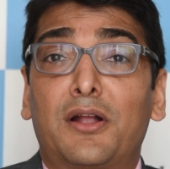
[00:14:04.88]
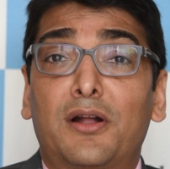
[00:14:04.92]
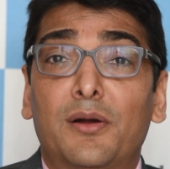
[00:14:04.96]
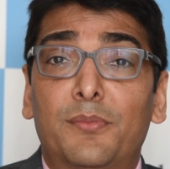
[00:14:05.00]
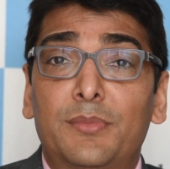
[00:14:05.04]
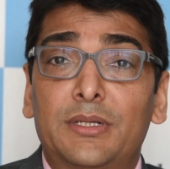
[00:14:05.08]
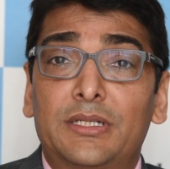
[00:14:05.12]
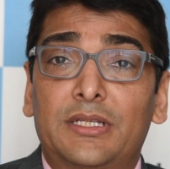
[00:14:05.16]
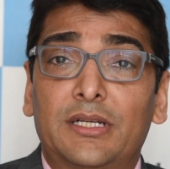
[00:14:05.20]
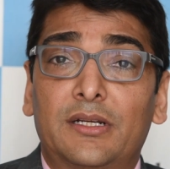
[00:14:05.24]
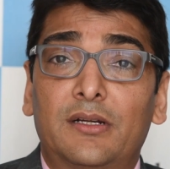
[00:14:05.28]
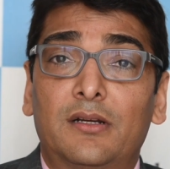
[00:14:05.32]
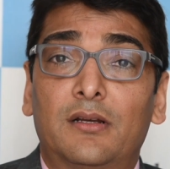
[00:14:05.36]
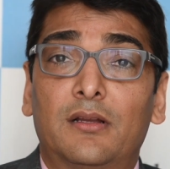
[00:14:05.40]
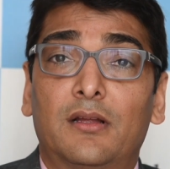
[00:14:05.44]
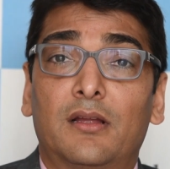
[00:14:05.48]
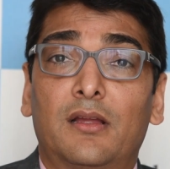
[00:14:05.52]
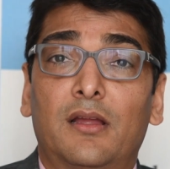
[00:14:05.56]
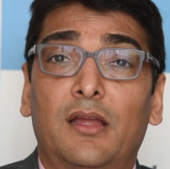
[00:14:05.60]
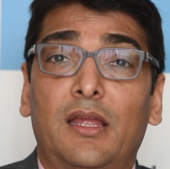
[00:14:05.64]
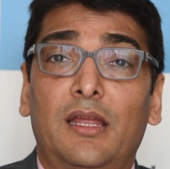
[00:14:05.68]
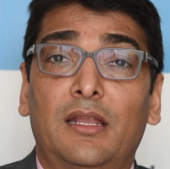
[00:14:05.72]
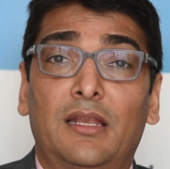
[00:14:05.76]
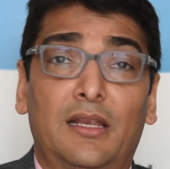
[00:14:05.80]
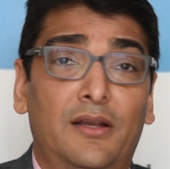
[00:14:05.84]
committed
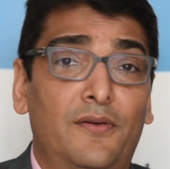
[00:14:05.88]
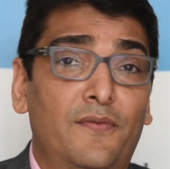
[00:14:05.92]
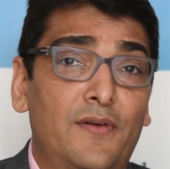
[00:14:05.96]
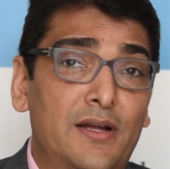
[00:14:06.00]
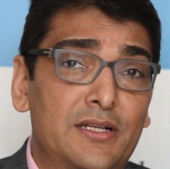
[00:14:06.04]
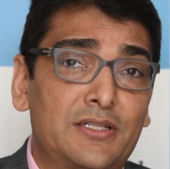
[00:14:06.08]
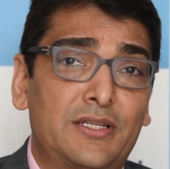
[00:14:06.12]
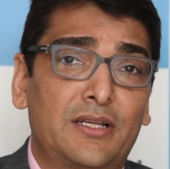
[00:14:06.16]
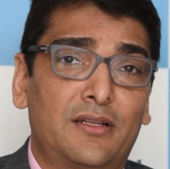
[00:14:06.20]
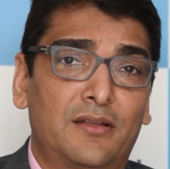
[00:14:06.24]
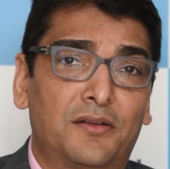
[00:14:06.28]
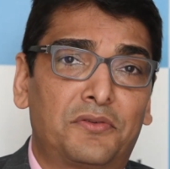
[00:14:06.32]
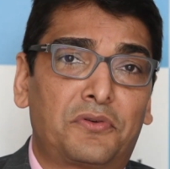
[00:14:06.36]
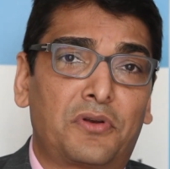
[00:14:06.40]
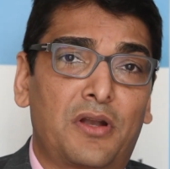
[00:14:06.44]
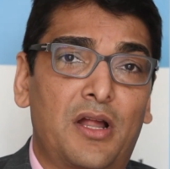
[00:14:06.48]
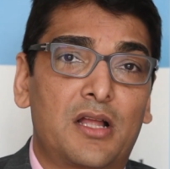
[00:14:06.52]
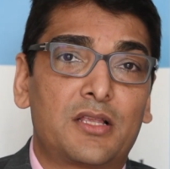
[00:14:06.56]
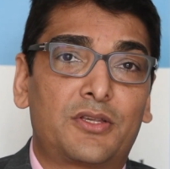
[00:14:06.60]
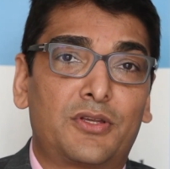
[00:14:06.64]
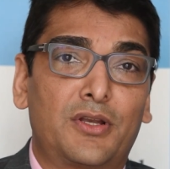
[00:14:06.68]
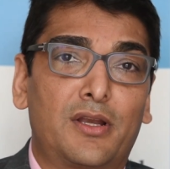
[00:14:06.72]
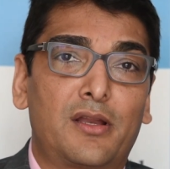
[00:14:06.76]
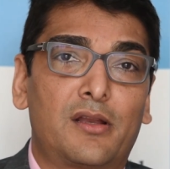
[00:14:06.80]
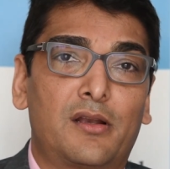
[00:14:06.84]
in advancing the
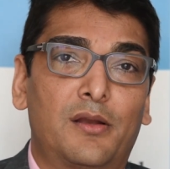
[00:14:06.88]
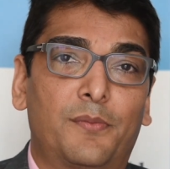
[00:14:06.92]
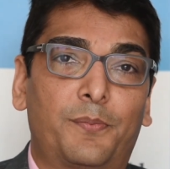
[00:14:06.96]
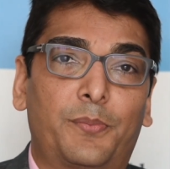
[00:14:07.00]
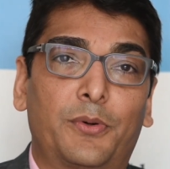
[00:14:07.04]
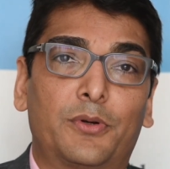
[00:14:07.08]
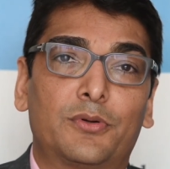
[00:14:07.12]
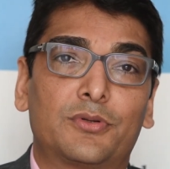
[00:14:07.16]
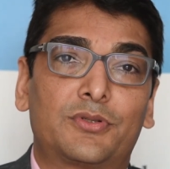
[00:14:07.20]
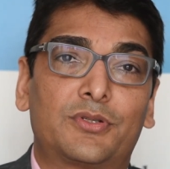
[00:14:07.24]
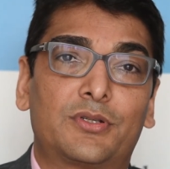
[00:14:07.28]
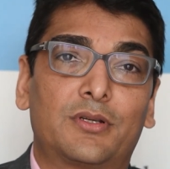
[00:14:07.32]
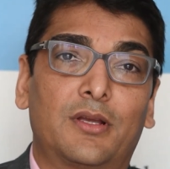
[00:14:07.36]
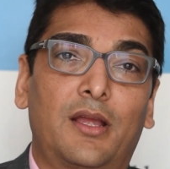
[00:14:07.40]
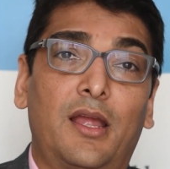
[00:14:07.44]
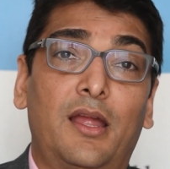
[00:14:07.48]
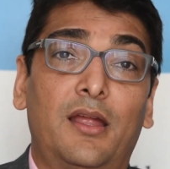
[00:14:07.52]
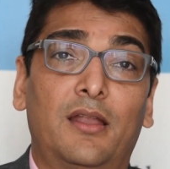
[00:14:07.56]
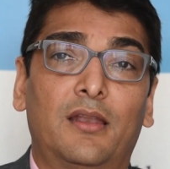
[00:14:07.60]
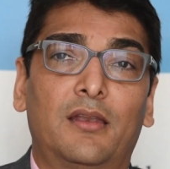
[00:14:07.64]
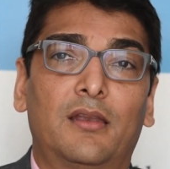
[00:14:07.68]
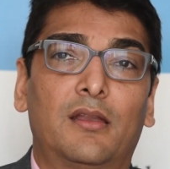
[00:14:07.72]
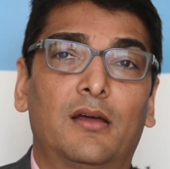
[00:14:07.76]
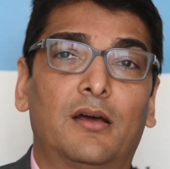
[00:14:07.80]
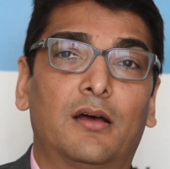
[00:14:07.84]
transradial approach,
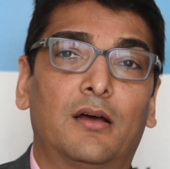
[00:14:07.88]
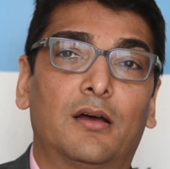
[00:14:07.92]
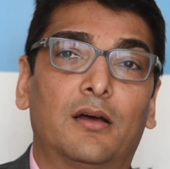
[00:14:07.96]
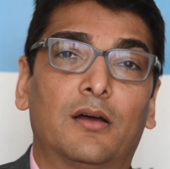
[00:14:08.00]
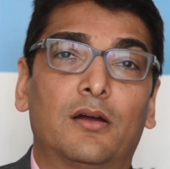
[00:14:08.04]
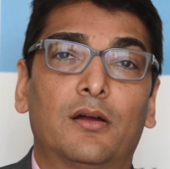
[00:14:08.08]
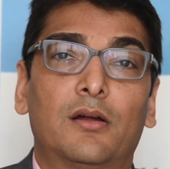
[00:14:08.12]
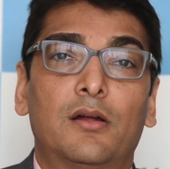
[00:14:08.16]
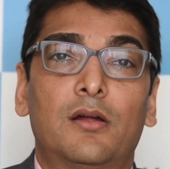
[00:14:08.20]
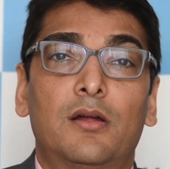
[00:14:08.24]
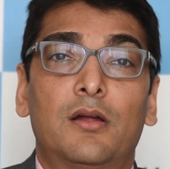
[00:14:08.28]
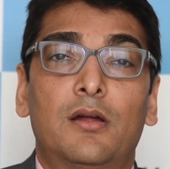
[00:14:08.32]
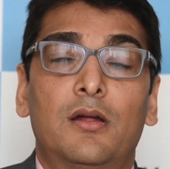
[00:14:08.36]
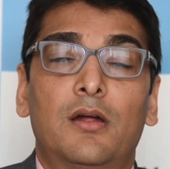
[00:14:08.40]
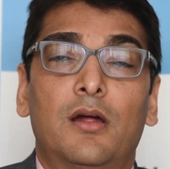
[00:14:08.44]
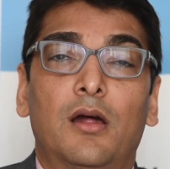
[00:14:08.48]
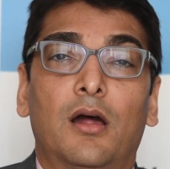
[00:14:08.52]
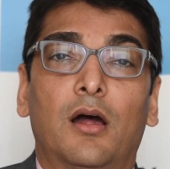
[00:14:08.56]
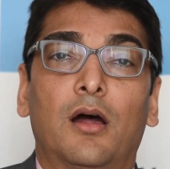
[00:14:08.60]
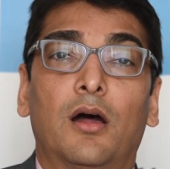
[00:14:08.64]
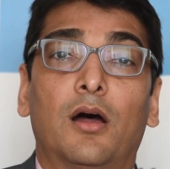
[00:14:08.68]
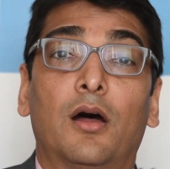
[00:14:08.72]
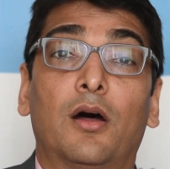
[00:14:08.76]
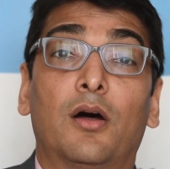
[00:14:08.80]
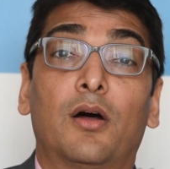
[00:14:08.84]
and
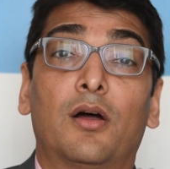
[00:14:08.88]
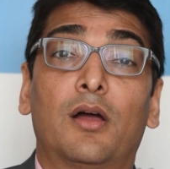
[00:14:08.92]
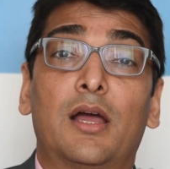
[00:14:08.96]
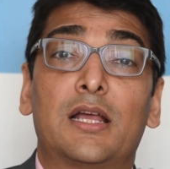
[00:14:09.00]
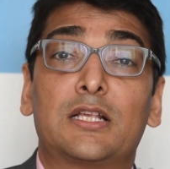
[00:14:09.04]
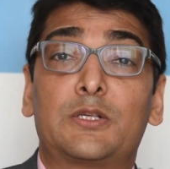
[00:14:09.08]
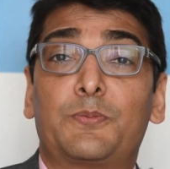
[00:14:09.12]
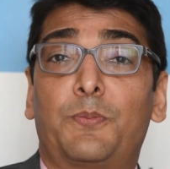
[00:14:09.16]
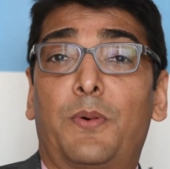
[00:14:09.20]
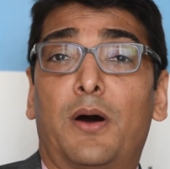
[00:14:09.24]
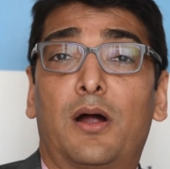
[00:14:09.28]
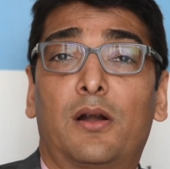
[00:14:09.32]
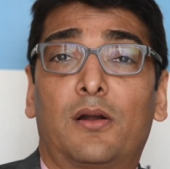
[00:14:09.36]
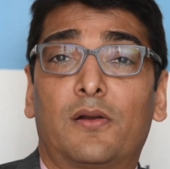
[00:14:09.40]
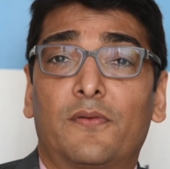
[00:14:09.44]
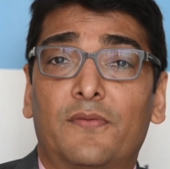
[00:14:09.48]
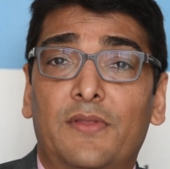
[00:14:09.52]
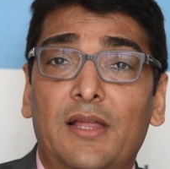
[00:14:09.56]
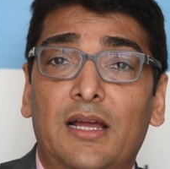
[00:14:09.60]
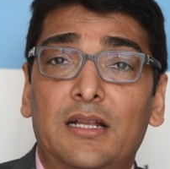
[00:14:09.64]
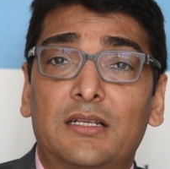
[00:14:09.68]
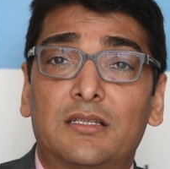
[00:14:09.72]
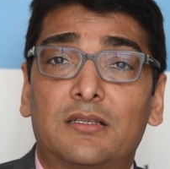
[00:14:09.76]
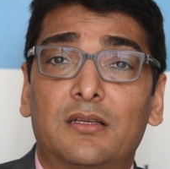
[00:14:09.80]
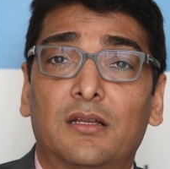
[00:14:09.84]
as part of
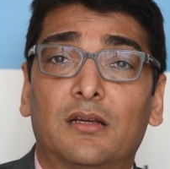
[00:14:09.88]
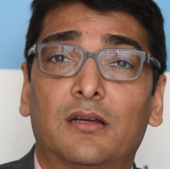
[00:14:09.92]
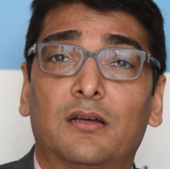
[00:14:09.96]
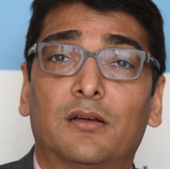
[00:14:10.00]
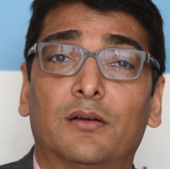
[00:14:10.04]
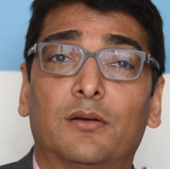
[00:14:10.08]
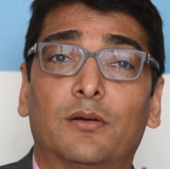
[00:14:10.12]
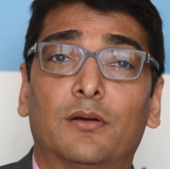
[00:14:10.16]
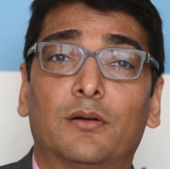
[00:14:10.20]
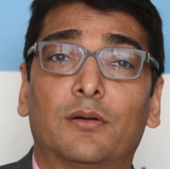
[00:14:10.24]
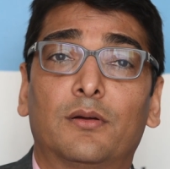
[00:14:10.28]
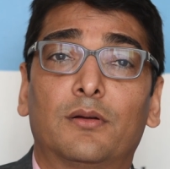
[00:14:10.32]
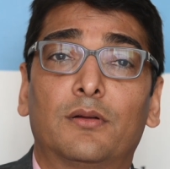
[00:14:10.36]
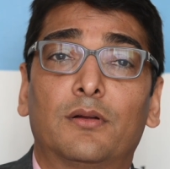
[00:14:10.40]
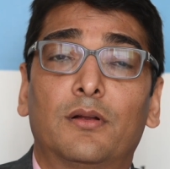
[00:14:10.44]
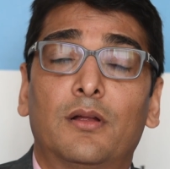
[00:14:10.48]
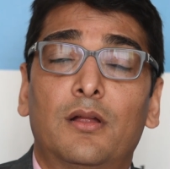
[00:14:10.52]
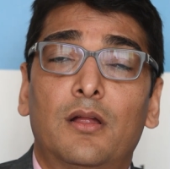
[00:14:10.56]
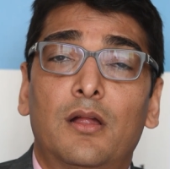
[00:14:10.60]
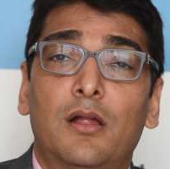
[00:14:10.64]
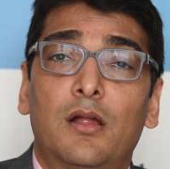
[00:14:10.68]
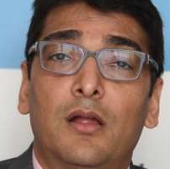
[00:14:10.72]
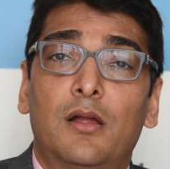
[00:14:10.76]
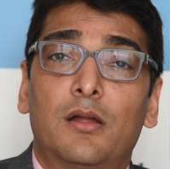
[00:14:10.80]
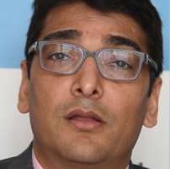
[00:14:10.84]
that,
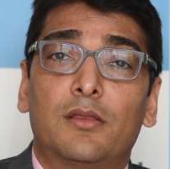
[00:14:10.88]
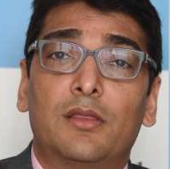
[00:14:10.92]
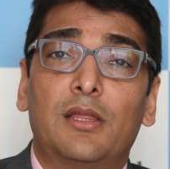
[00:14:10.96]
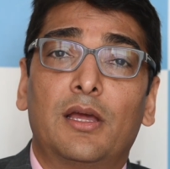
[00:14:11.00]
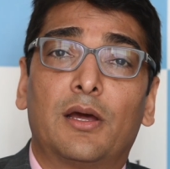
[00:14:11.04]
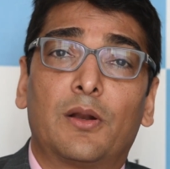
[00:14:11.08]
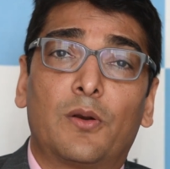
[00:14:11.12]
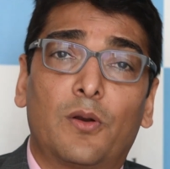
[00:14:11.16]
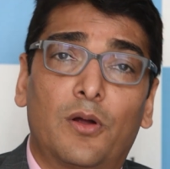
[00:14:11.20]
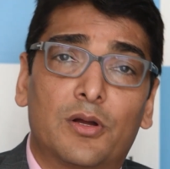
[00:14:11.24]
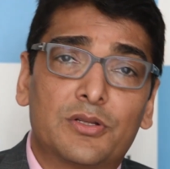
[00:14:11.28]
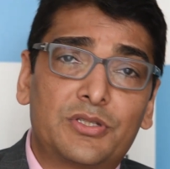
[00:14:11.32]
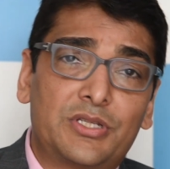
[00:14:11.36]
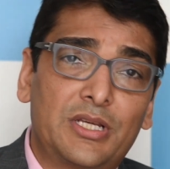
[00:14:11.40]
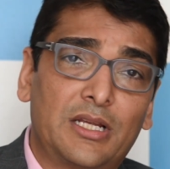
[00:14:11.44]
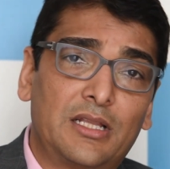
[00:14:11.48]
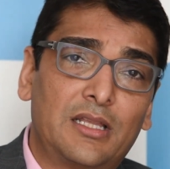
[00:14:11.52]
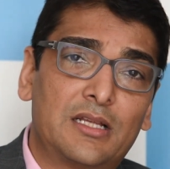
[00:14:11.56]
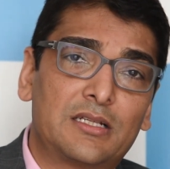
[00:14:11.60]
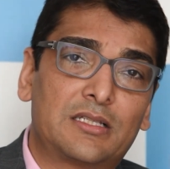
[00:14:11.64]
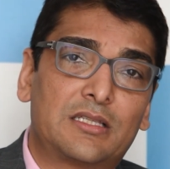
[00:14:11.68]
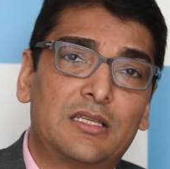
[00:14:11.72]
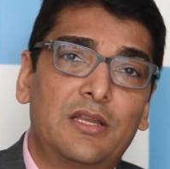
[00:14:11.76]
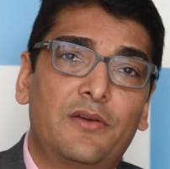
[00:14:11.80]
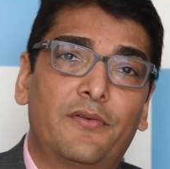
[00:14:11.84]
they are launching
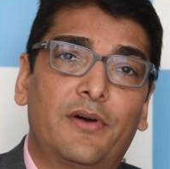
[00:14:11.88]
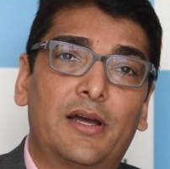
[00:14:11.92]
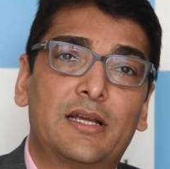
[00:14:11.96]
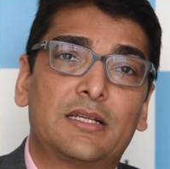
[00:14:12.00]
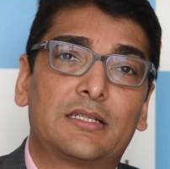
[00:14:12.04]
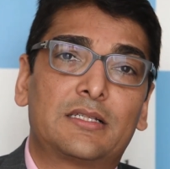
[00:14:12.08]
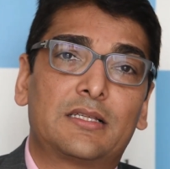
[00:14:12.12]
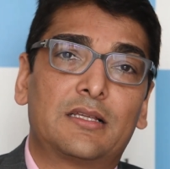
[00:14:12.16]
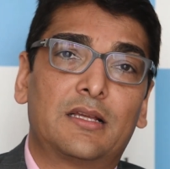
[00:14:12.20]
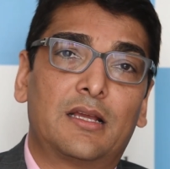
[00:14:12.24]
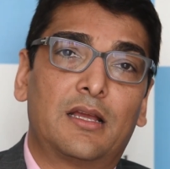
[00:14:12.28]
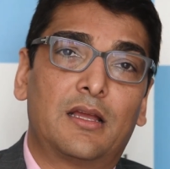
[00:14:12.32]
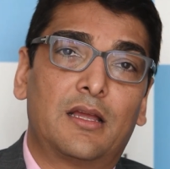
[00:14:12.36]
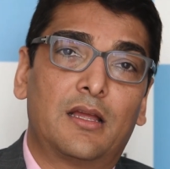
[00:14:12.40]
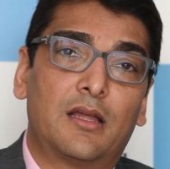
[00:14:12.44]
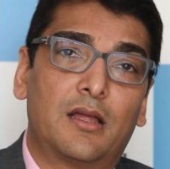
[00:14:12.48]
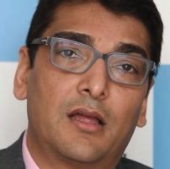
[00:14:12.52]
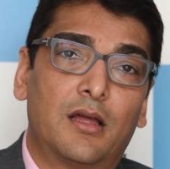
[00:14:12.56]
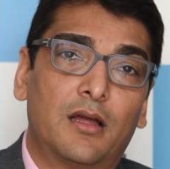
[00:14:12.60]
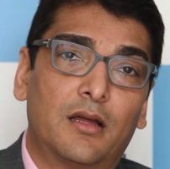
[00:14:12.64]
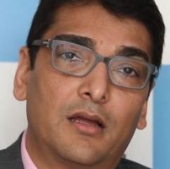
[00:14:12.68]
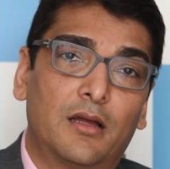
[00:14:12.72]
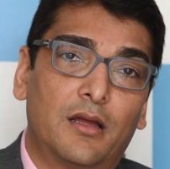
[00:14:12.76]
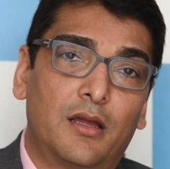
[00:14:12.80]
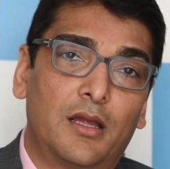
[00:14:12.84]
this device
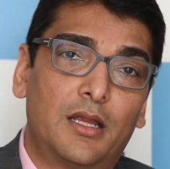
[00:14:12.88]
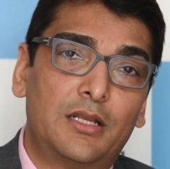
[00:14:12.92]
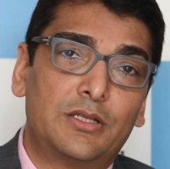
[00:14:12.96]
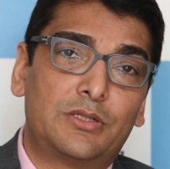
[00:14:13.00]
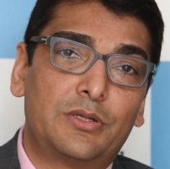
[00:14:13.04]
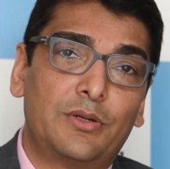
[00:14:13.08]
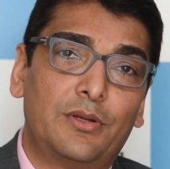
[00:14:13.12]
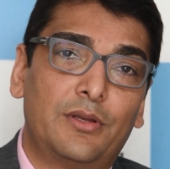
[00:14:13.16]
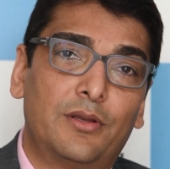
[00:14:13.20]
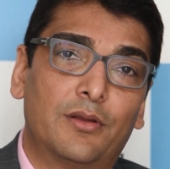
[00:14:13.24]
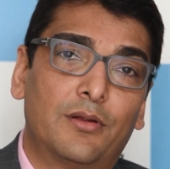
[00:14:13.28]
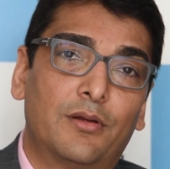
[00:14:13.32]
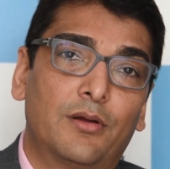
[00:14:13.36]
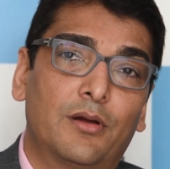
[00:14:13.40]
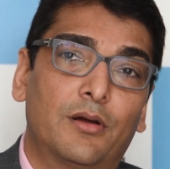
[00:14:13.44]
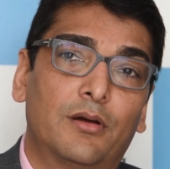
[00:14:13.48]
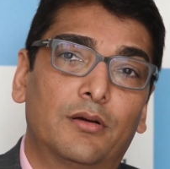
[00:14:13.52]
into